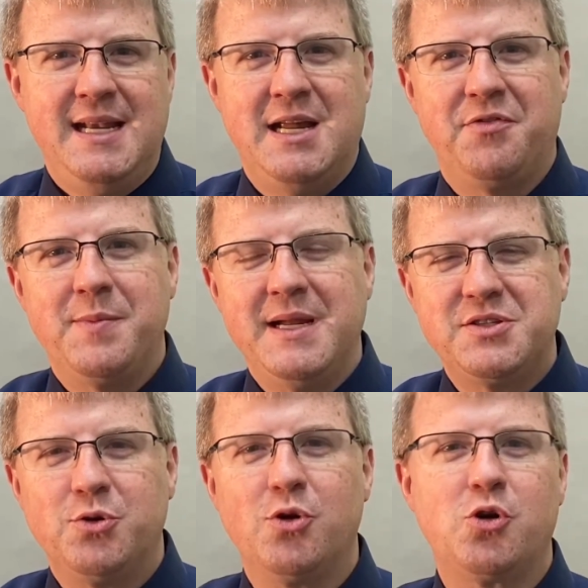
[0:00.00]
Now, from a
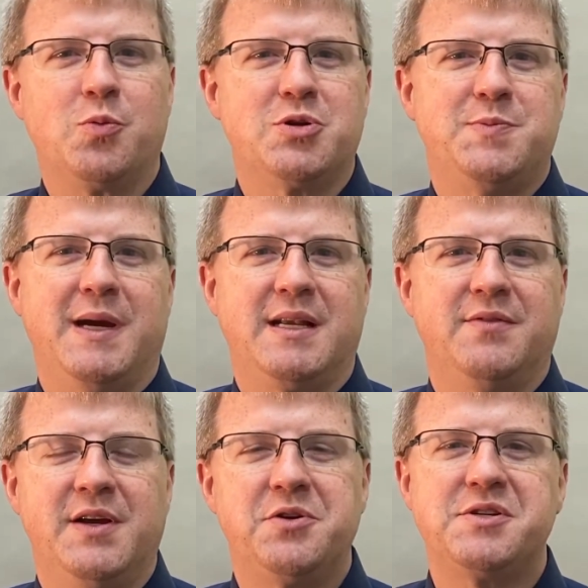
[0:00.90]
historical
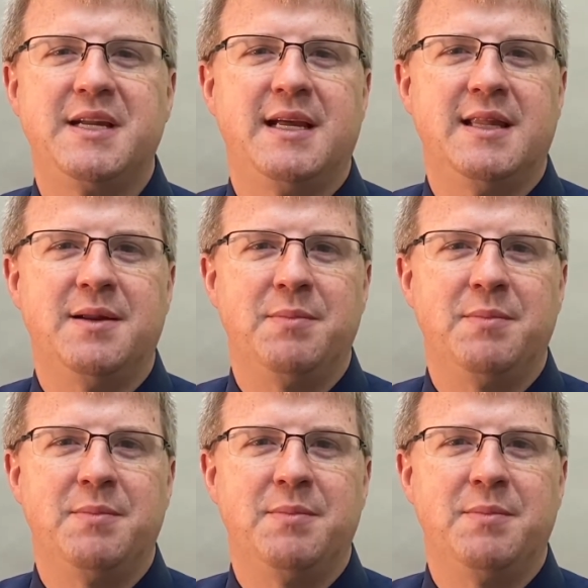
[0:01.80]
perspective, understand that